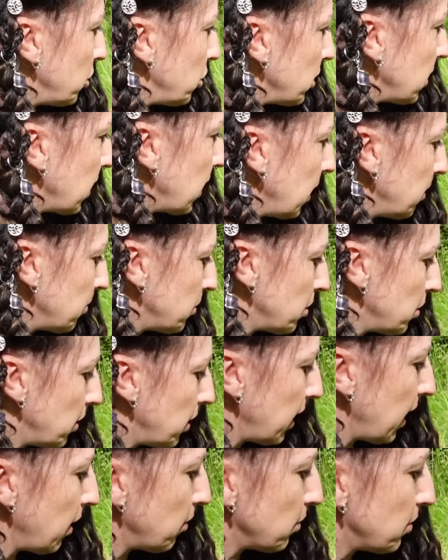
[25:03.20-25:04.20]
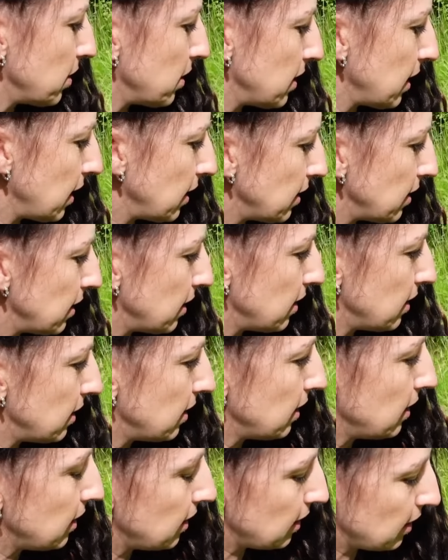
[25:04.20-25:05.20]
is clipped to the outer tent.
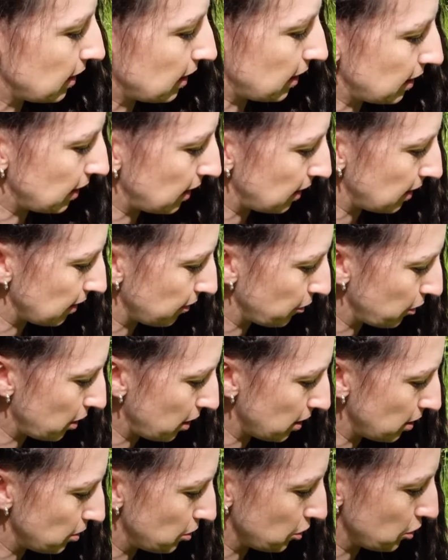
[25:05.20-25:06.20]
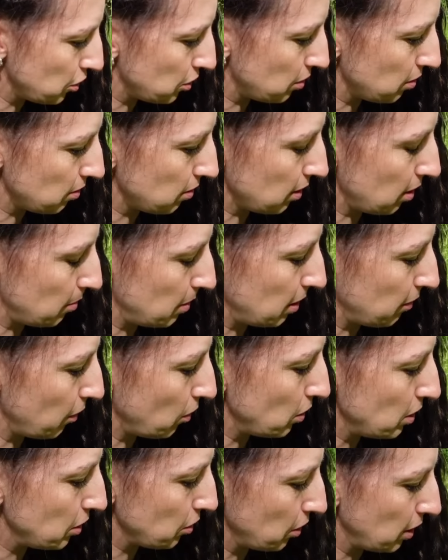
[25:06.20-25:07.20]
And then I've kind of just, I mean, I've
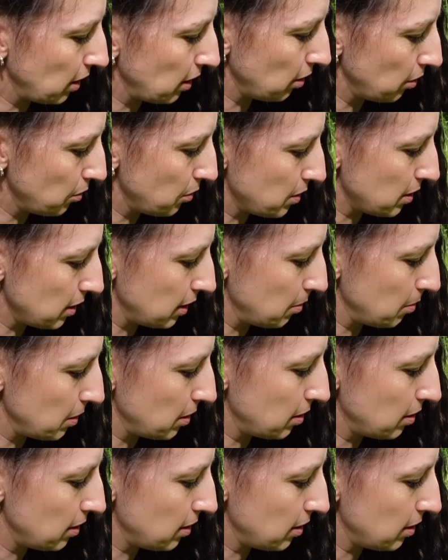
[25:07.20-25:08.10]
only done it loosely, but,